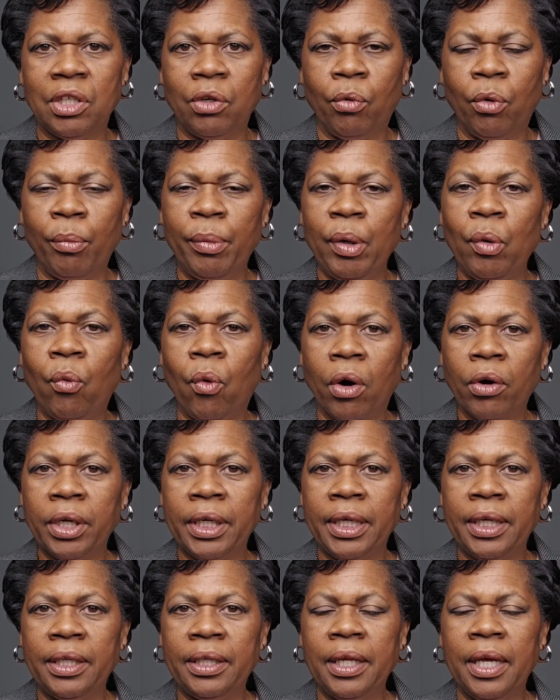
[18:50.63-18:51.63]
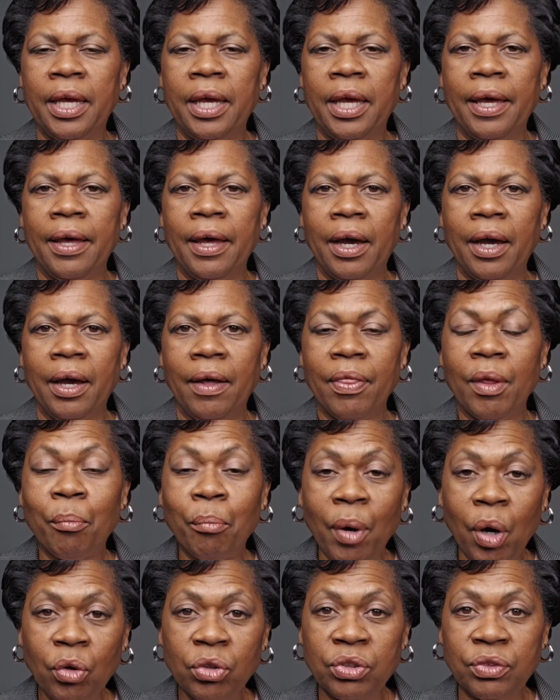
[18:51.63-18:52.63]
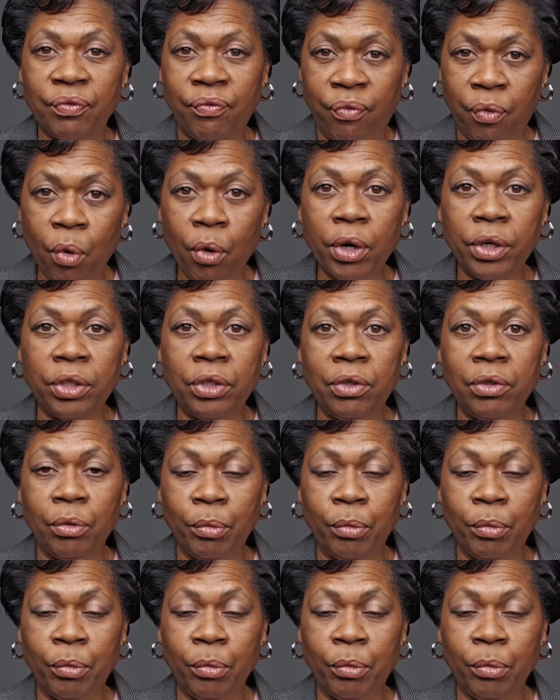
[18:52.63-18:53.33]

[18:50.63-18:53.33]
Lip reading: it will be working the most for you.